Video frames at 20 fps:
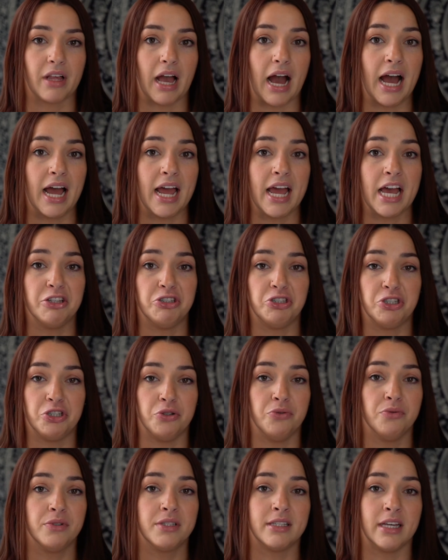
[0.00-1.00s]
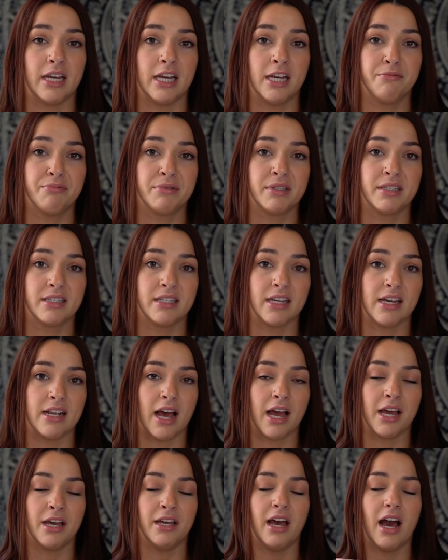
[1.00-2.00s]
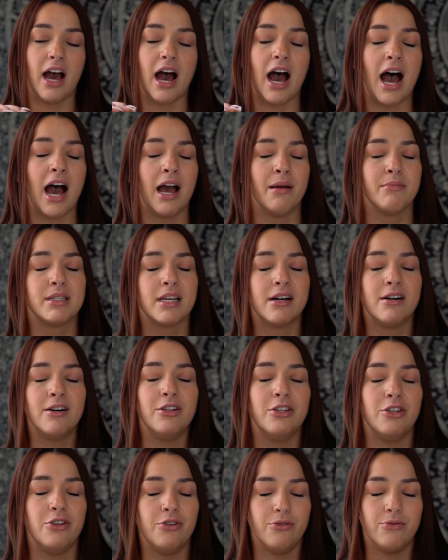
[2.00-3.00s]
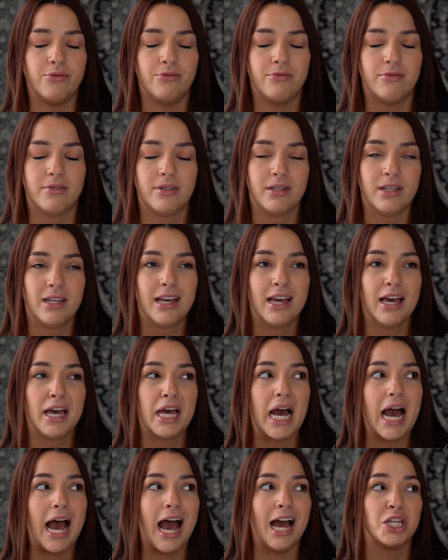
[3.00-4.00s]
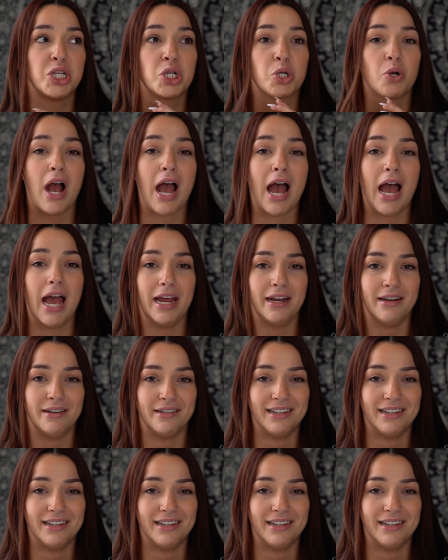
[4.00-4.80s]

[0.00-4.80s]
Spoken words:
I had 2 sips, and I'm telling you, I tried.